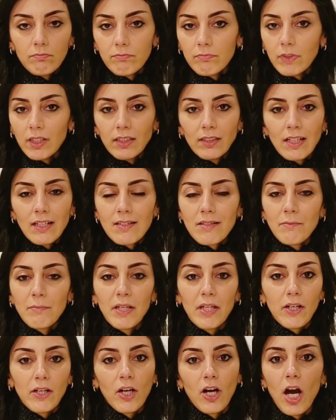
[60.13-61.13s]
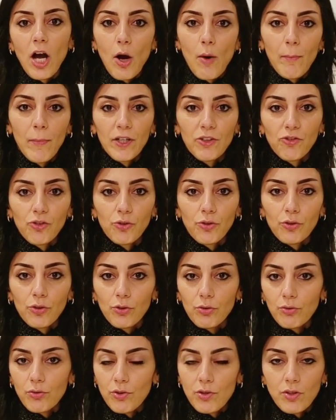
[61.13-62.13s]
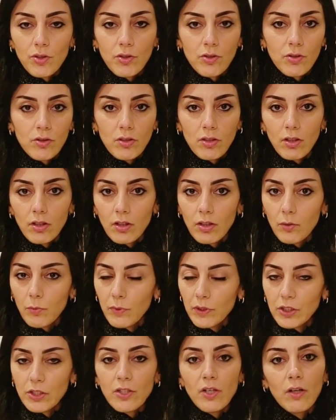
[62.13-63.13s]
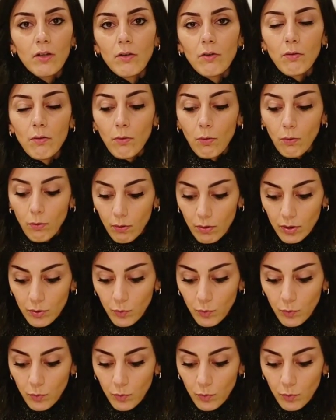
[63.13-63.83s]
It doesn't matter how much you use with yolk or